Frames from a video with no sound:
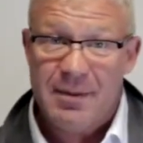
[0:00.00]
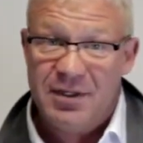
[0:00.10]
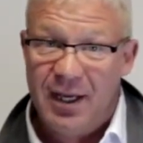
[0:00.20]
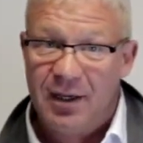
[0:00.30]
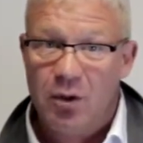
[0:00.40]
be
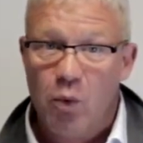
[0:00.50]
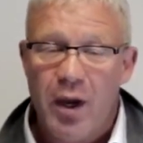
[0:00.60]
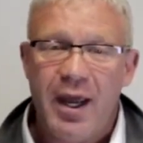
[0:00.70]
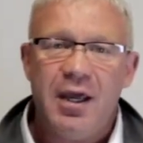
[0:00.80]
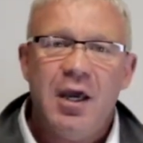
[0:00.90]
taken
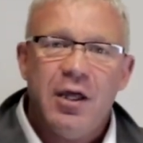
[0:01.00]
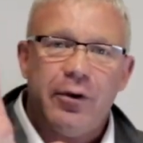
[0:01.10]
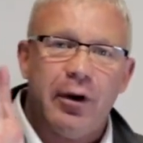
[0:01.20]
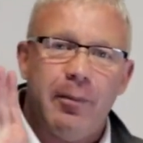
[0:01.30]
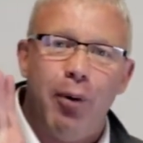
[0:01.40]
away?
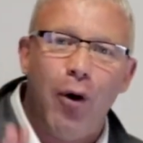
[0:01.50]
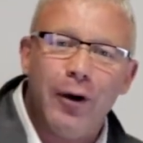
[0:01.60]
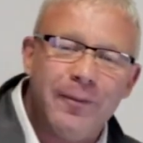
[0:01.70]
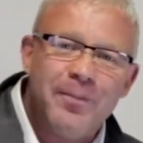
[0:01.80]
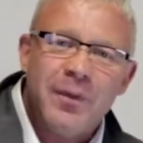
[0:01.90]
There are
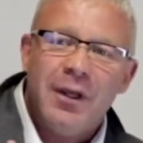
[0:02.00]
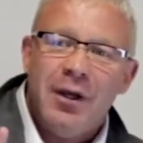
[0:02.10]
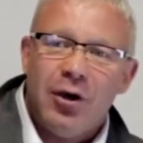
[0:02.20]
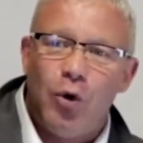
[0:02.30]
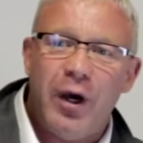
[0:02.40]
important
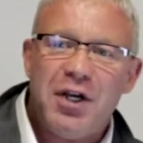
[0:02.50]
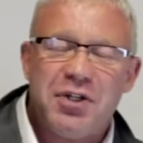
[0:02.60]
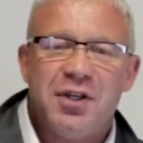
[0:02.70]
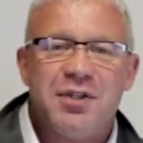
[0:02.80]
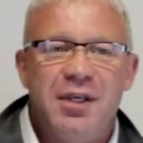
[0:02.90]

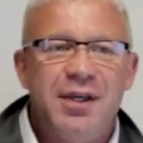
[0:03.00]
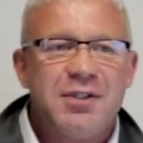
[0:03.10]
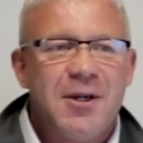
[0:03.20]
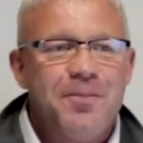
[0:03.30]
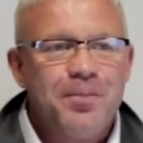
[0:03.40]
questions.
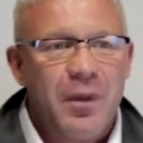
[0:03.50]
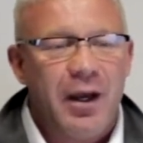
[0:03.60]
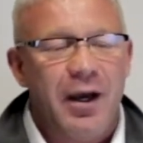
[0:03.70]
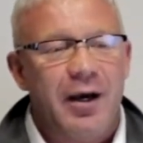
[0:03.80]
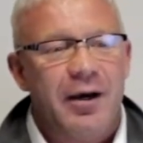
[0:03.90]
These
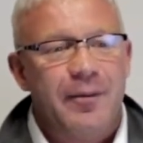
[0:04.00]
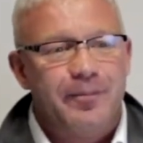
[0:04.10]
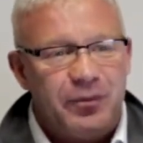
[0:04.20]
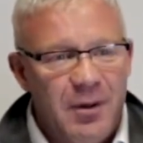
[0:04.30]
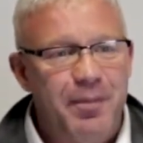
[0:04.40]

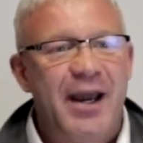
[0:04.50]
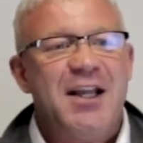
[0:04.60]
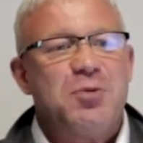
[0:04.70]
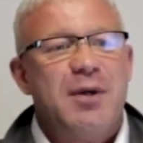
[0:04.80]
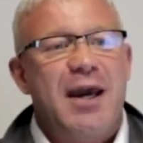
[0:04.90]

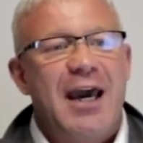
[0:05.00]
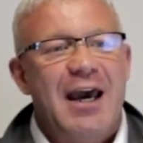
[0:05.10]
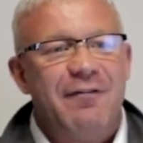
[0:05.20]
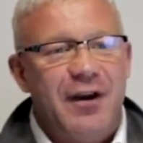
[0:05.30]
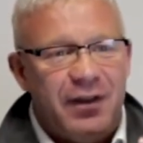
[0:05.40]
debates we
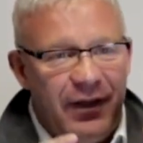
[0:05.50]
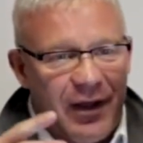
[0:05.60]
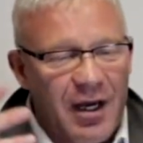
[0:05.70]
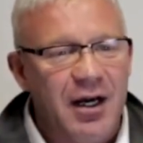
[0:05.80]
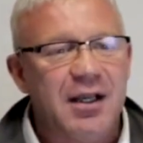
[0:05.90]
have and the
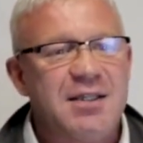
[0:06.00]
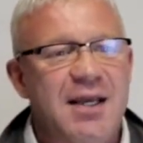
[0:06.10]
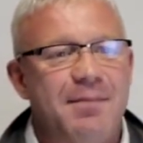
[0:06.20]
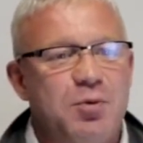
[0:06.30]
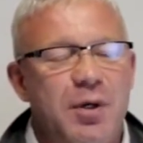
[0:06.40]

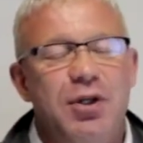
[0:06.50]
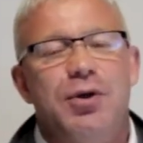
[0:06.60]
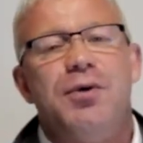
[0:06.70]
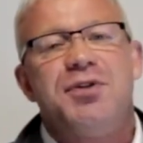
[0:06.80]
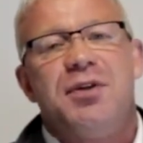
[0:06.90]
concepts we
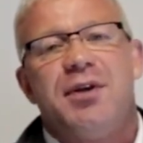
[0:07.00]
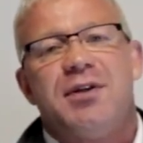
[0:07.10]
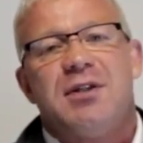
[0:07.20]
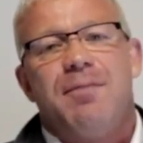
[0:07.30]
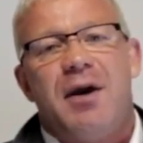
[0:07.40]
use in
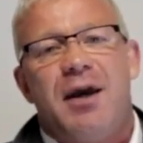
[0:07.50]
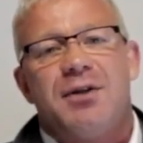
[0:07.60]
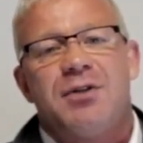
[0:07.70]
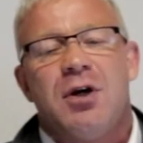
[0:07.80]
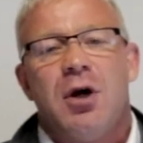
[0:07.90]
these
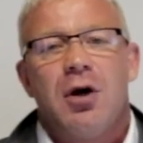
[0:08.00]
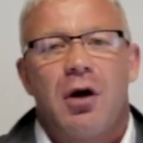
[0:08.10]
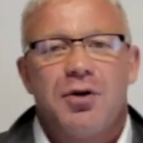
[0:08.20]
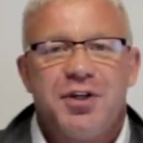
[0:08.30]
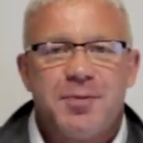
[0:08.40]
debates
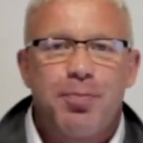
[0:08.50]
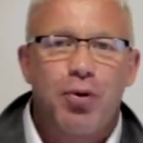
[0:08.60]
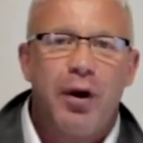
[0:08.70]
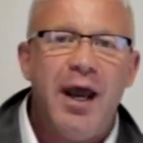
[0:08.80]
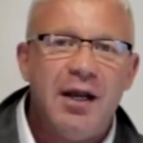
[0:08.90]
are just
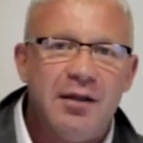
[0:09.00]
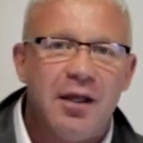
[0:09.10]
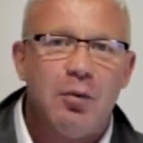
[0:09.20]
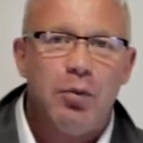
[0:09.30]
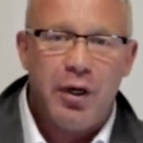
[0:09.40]

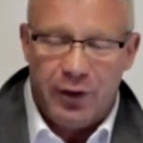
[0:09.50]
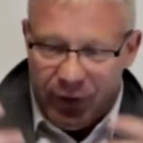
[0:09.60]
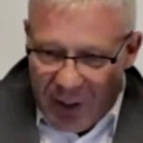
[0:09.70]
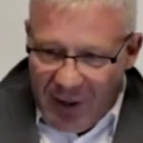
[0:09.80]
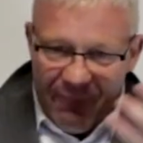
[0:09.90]
pregnant with
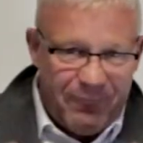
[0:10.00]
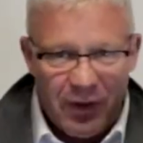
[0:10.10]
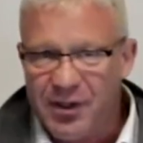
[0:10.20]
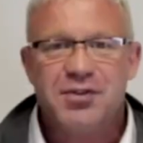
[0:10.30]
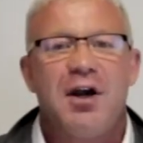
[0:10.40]

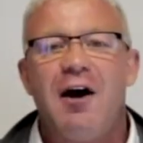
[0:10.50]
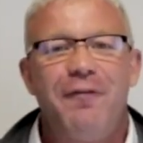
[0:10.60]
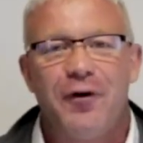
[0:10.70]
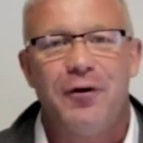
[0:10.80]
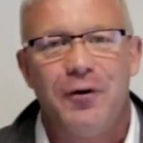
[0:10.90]

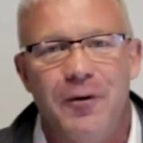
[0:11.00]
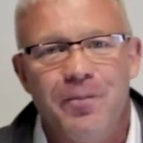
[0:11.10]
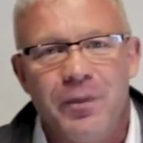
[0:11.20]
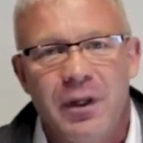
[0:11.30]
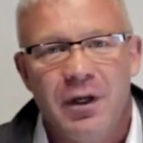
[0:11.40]
philosophical
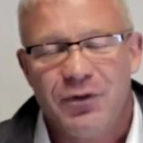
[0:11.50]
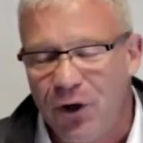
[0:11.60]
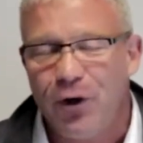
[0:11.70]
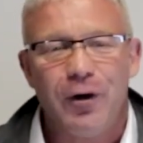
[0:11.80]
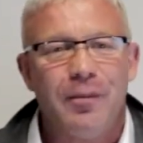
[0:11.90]

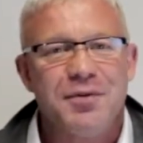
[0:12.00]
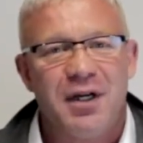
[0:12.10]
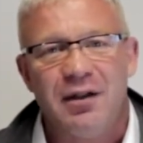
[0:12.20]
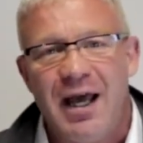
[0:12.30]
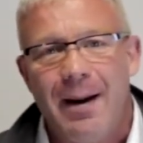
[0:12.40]
terms and
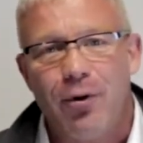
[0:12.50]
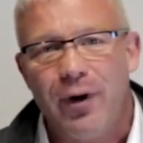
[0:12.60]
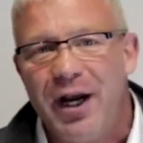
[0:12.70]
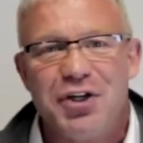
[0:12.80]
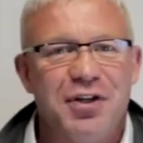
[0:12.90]

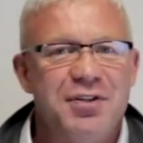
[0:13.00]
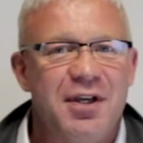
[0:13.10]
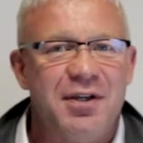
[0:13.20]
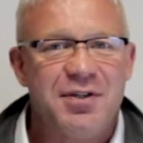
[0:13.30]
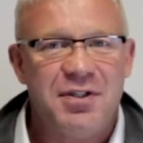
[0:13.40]
elaborations
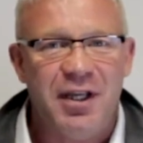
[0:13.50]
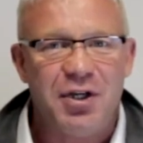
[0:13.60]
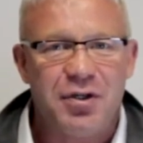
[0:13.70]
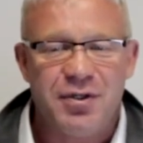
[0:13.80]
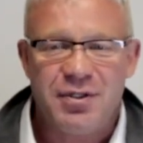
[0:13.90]
and
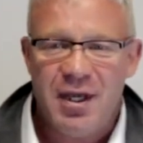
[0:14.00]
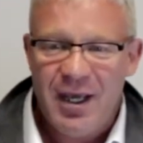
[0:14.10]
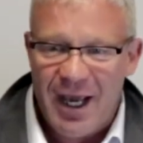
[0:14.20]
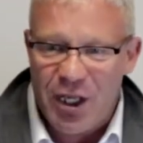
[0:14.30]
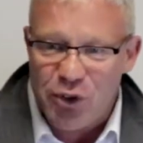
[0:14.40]
distinctions,
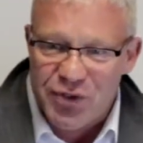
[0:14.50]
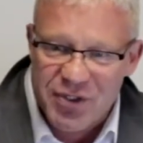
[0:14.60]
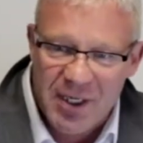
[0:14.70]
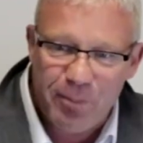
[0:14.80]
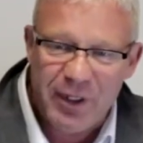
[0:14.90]
and you
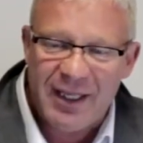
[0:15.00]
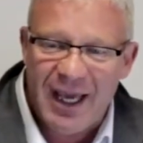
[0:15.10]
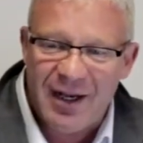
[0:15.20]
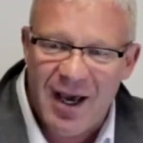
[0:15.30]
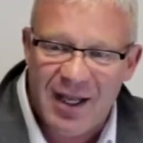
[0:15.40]
simply
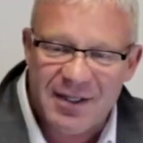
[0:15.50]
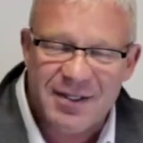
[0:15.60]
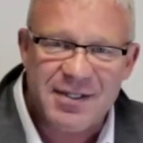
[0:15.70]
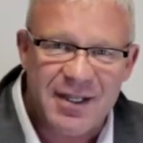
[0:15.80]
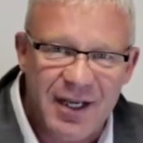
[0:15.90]
cannot
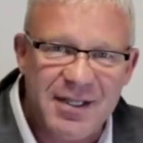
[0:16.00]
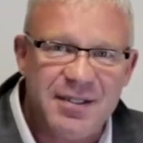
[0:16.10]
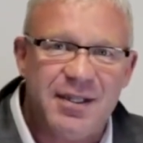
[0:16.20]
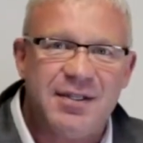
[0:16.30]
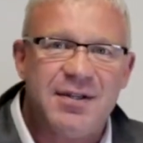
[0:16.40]
discuss
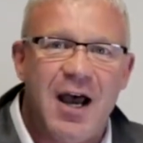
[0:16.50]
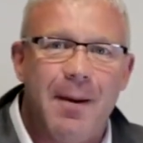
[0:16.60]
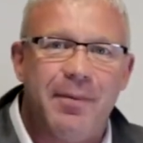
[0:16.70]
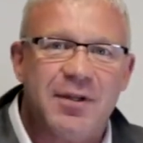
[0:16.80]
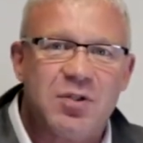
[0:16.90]
these
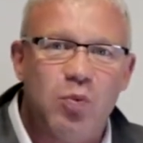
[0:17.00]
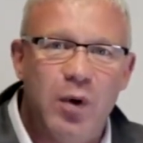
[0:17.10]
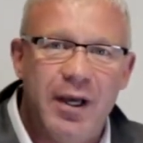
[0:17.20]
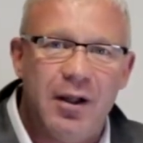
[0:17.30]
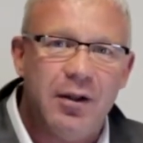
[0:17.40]
topics
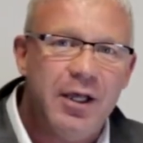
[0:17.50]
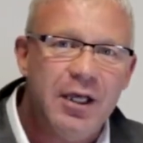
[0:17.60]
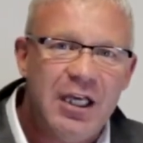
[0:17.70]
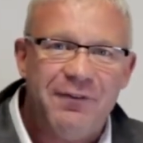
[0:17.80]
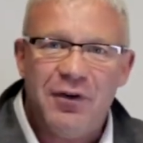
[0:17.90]
well
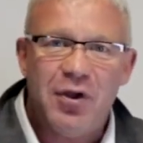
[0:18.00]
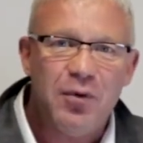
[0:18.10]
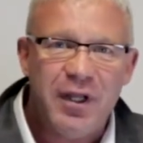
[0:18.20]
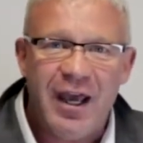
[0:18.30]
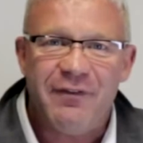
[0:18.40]
if you
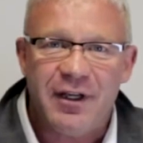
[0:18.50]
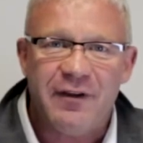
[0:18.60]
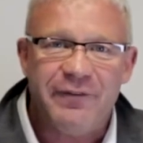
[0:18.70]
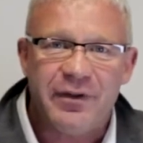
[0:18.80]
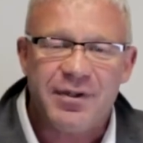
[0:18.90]
don't have any
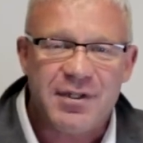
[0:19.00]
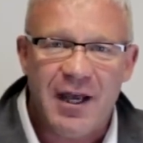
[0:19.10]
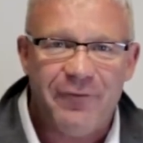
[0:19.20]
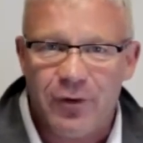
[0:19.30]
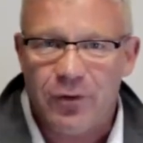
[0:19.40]

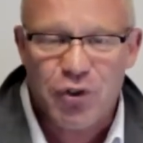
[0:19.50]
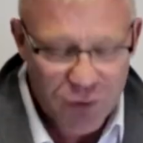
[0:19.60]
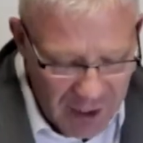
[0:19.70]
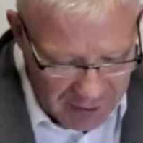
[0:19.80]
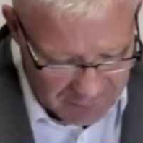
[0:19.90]
philosophical
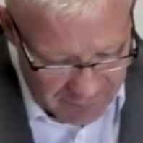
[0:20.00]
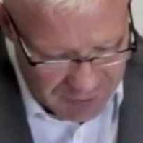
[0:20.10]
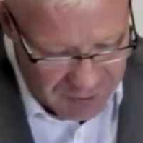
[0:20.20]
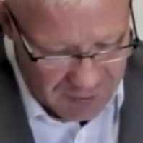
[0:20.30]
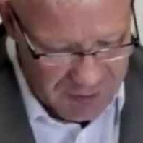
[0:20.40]
training.
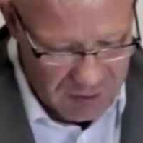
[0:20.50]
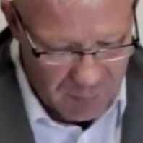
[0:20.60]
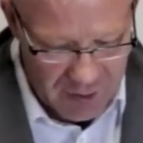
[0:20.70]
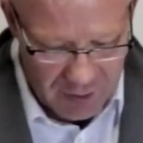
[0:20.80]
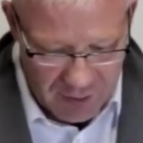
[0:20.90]
That's just the
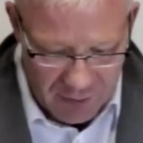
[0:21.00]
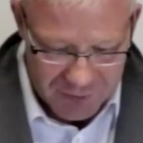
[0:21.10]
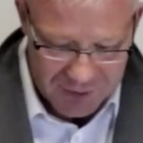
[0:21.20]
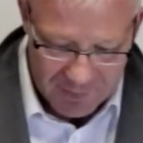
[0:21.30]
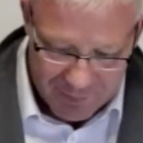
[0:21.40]
way it goes.
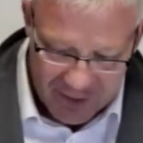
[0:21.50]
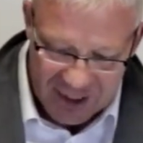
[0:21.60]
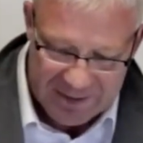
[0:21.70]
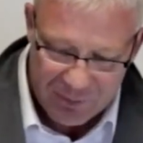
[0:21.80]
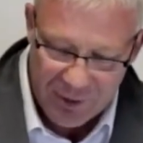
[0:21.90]
It's
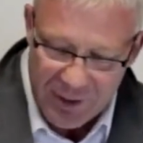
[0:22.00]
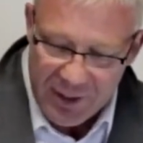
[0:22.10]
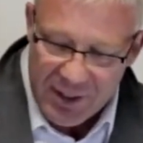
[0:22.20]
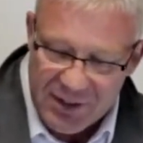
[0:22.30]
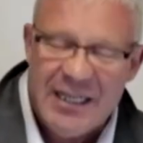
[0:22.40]
impossible
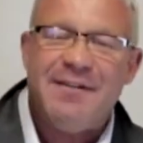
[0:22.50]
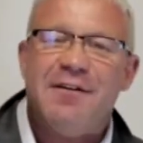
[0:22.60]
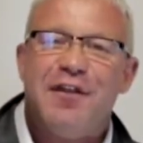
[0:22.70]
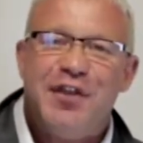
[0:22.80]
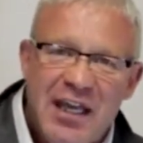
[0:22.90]
to
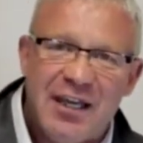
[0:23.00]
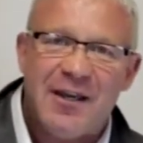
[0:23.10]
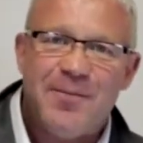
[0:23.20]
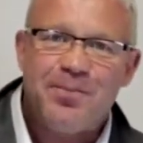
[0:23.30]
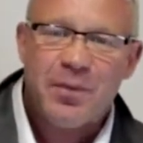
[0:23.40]
even
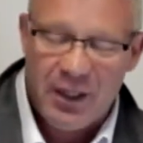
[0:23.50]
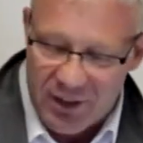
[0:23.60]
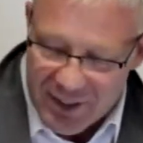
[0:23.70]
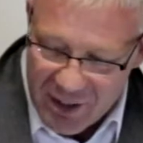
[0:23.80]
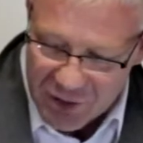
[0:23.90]
think
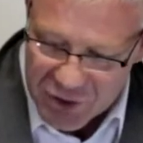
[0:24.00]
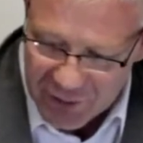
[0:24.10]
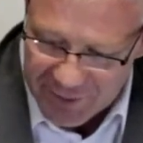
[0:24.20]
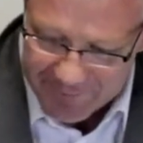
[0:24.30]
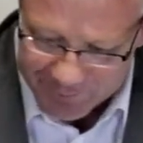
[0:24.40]

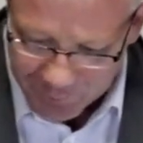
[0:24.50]
intelligently